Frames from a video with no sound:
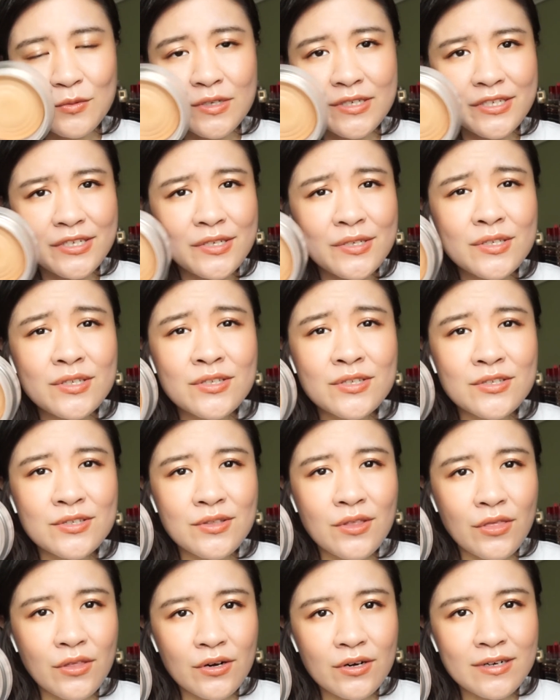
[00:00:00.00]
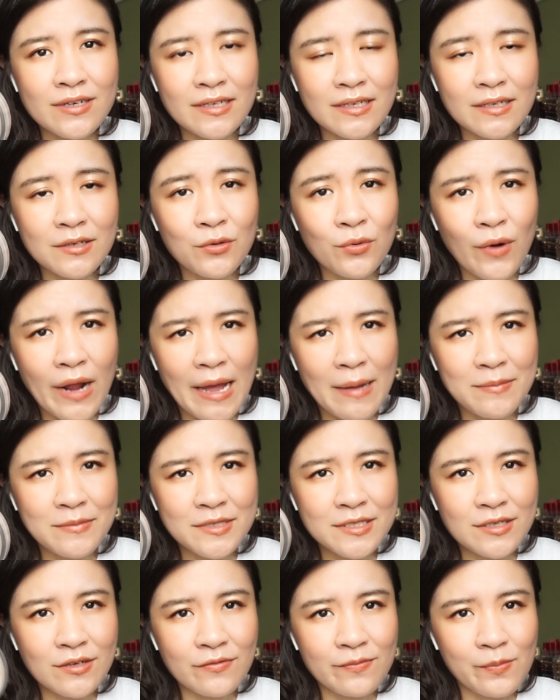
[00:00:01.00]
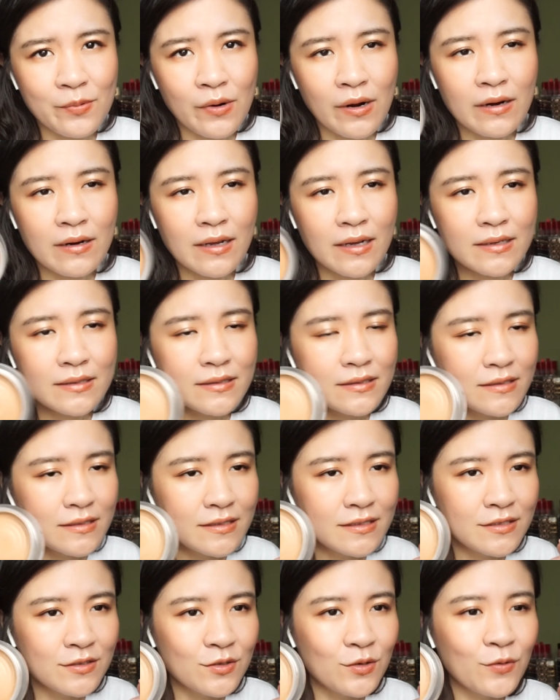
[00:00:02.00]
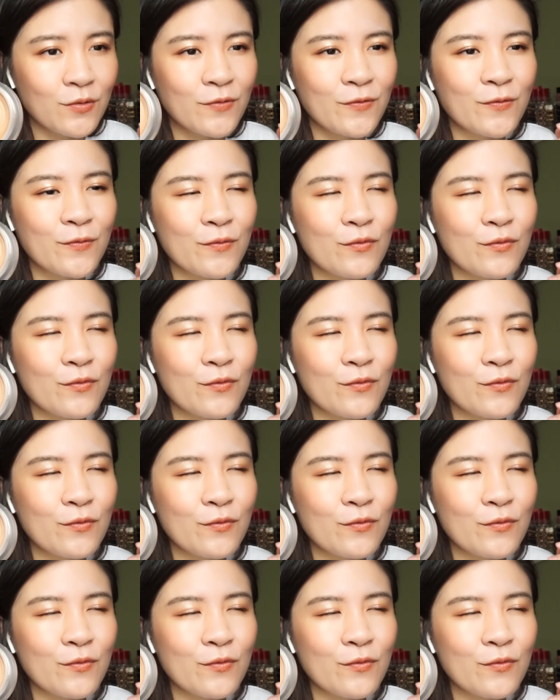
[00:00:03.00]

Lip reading: which is 30 grams of product, you know,